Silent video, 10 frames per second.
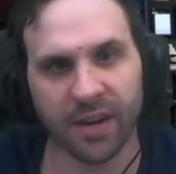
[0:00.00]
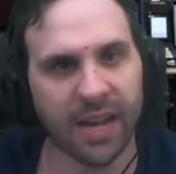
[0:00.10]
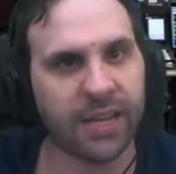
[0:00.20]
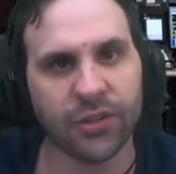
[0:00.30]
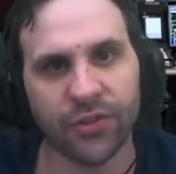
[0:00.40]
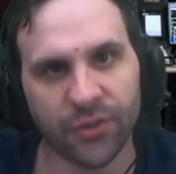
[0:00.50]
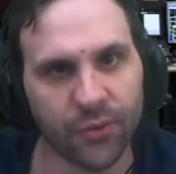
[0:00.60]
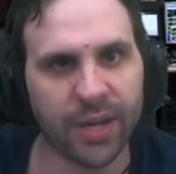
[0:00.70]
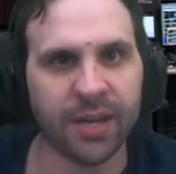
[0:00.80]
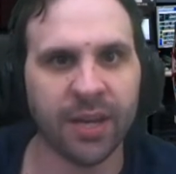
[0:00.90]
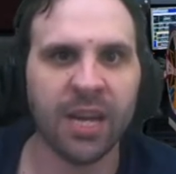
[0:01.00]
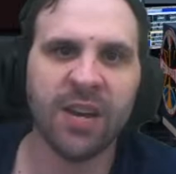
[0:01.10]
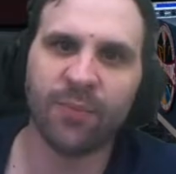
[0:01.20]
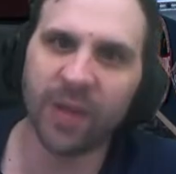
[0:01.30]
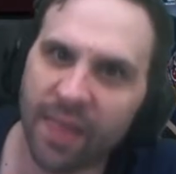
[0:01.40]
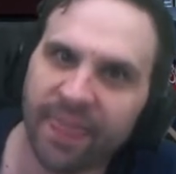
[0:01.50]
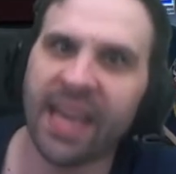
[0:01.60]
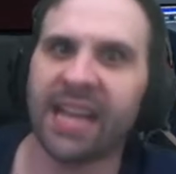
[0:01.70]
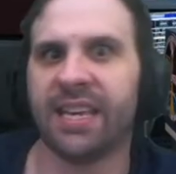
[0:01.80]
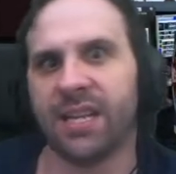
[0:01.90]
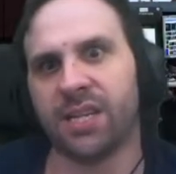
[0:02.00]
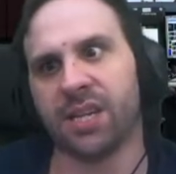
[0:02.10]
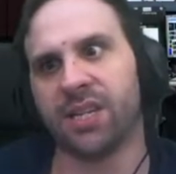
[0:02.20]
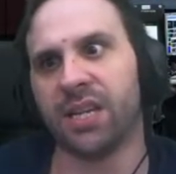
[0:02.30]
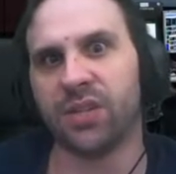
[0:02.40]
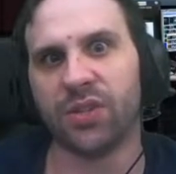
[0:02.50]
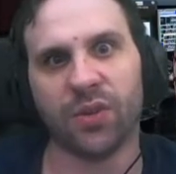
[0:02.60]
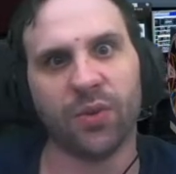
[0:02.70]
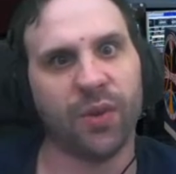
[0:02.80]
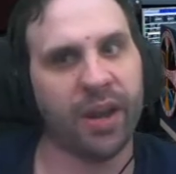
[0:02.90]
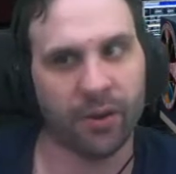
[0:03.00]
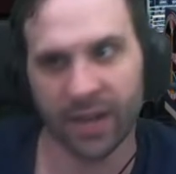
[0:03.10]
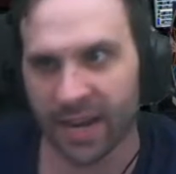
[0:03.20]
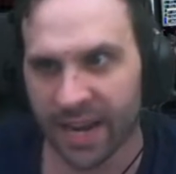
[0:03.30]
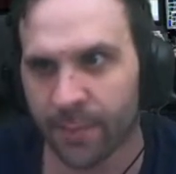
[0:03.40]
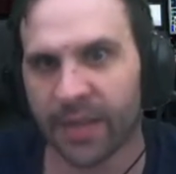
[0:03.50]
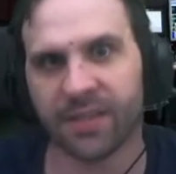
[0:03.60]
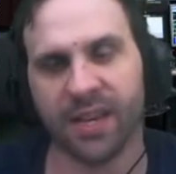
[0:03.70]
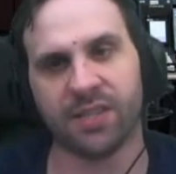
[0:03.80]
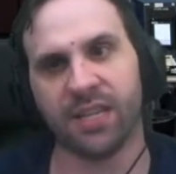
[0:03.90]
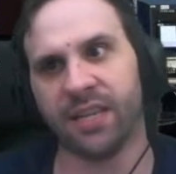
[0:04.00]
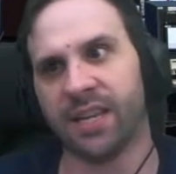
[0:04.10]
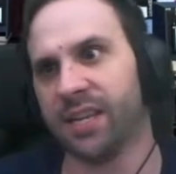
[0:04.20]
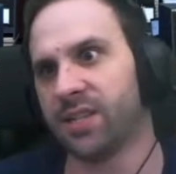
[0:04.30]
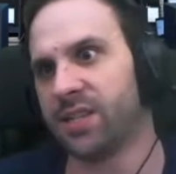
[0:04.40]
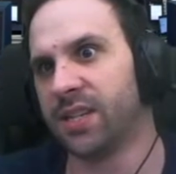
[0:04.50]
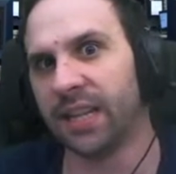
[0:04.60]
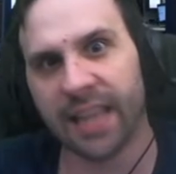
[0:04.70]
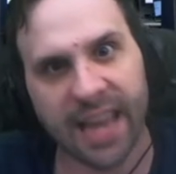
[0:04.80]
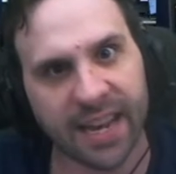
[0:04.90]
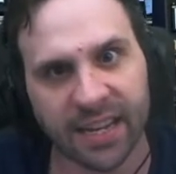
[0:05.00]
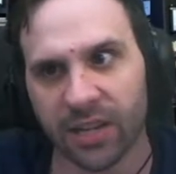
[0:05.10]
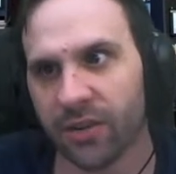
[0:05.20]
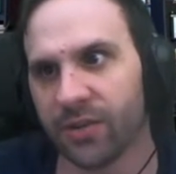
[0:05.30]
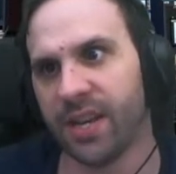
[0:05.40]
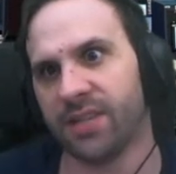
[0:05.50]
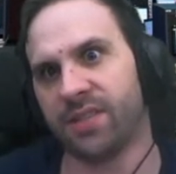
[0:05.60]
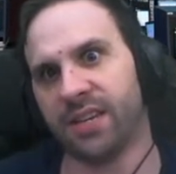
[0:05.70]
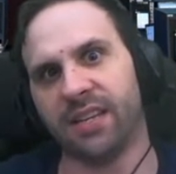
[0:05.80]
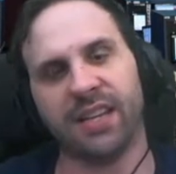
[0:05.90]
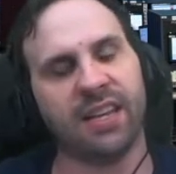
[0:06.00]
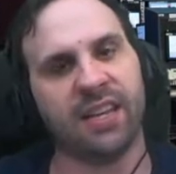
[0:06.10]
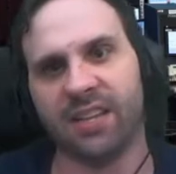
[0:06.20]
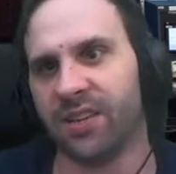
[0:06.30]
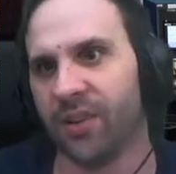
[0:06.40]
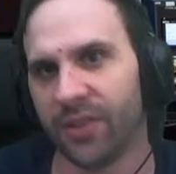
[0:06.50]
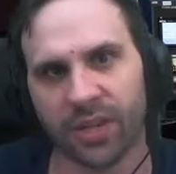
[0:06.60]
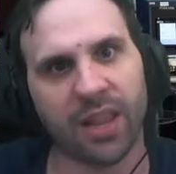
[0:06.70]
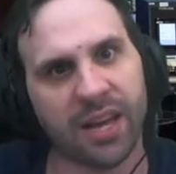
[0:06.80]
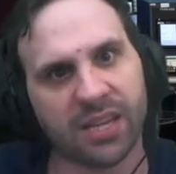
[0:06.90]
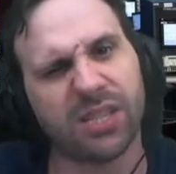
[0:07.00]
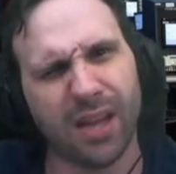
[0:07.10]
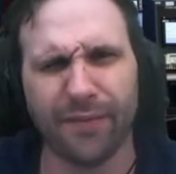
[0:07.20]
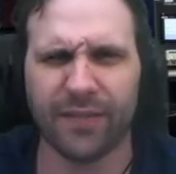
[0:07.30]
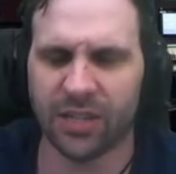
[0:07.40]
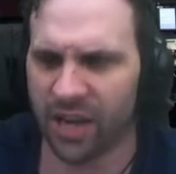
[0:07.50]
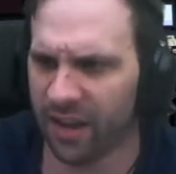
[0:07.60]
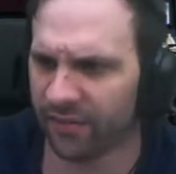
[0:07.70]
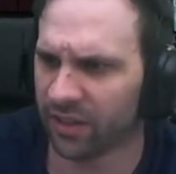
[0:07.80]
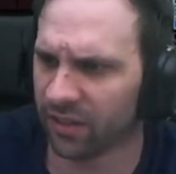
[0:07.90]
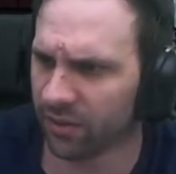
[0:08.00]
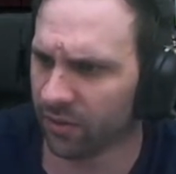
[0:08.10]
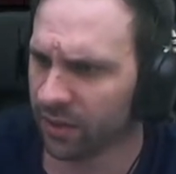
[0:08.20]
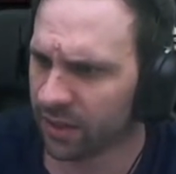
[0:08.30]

I could do it. But that gets us into aerodynamic testing. That gets us into landing gear testing. And, that, uh, you know, there's a lot of stuff that you have to do.